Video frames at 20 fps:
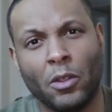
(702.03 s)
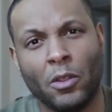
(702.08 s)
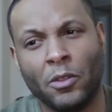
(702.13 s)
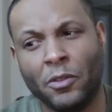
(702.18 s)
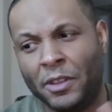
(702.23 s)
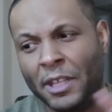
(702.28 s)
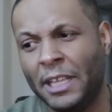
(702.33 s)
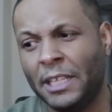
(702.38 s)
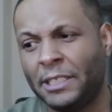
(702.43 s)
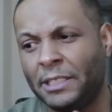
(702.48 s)

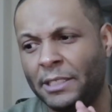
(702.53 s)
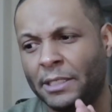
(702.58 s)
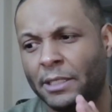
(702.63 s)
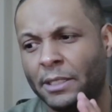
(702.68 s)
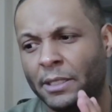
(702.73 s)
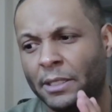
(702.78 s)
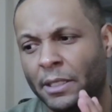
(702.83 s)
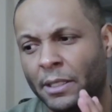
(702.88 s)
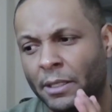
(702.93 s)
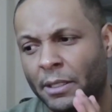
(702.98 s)
This
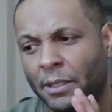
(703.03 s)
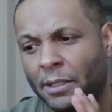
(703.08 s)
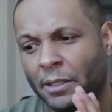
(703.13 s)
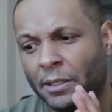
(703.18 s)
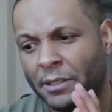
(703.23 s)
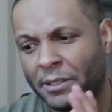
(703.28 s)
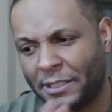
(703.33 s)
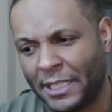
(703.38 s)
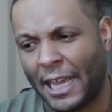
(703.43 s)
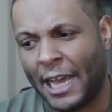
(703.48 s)

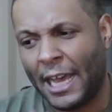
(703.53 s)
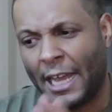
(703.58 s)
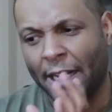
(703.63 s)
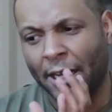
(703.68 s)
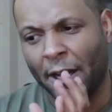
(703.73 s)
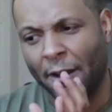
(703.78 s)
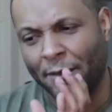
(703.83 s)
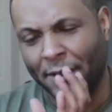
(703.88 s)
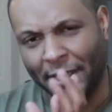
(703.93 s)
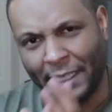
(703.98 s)
side
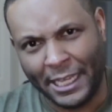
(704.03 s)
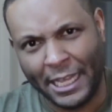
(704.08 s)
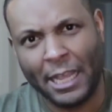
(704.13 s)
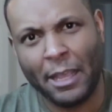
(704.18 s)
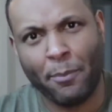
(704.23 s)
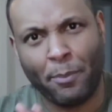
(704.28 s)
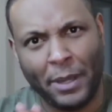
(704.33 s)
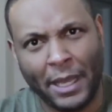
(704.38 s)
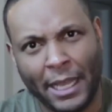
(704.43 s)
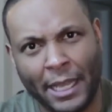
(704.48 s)
of the
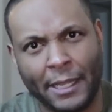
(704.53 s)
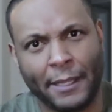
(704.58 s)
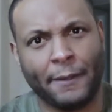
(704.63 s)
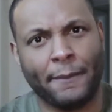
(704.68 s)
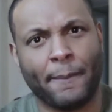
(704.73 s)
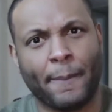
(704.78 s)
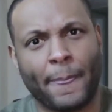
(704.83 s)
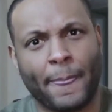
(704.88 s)
campaign,